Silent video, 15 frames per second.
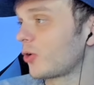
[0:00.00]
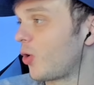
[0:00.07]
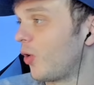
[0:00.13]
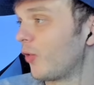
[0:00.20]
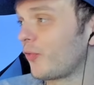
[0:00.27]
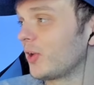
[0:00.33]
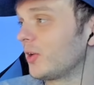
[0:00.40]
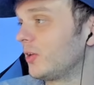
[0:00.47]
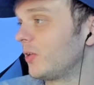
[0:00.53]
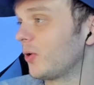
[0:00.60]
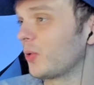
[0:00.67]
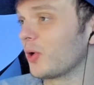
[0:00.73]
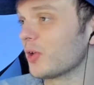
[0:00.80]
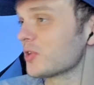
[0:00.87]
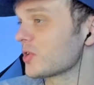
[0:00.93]
coffee and
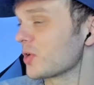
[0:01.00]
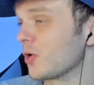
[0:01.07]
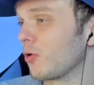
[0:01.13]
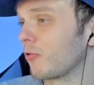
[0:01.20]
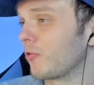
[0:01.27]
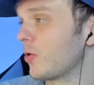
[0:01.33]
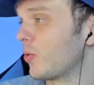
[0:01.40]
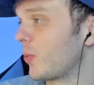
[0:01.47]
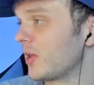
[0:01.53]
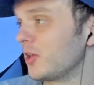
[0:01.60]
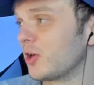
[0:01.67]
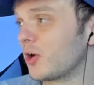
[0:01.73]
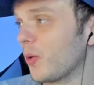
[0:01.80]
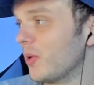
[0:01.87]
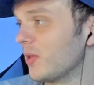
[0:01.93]
donut scenario where you
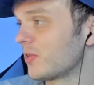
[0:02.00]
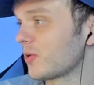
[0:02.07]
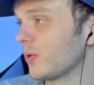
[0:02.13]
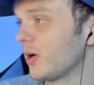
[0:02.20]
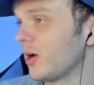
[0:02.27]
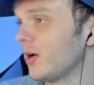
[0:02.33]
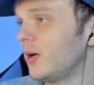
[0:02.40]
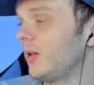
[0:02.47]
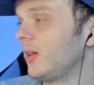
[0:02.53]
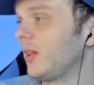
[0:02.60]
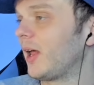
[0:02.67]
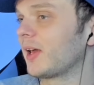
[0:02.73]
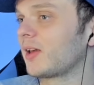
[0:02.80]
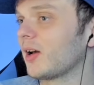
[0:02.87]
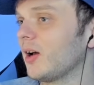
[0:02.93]
go into a
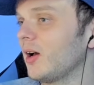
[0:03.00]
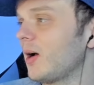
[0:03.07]
like a,